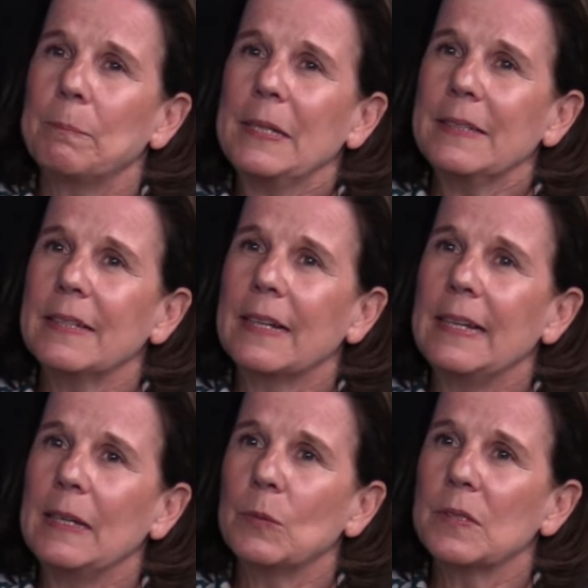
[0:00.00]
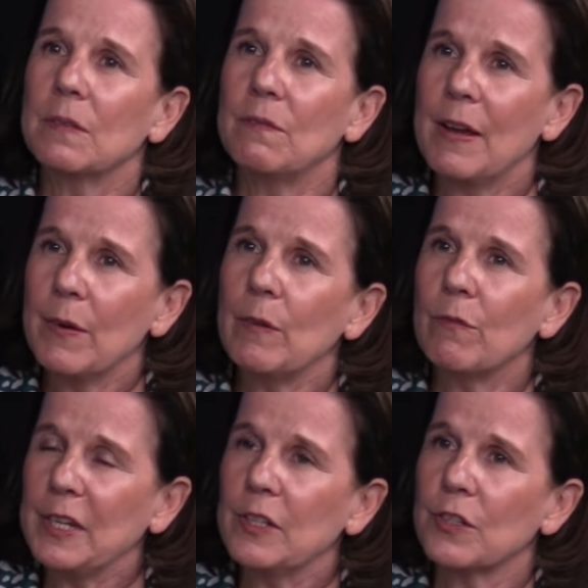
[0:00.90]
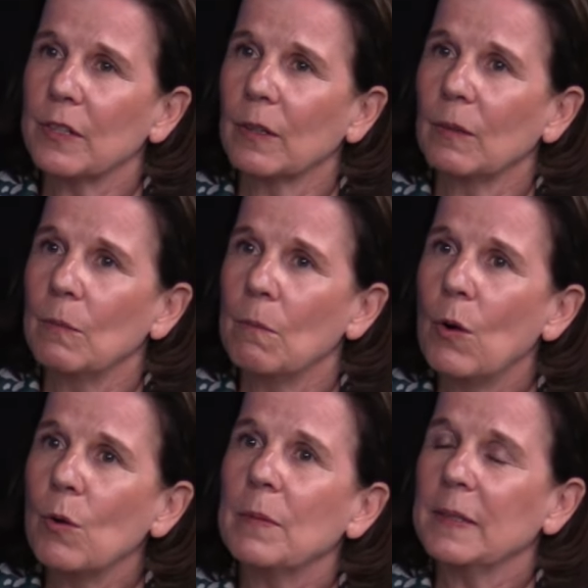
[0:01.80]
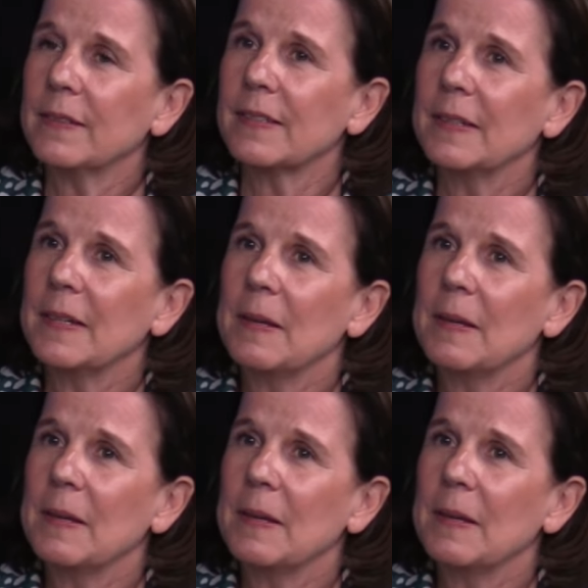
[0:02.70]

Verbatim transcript: basically it was a very regional moment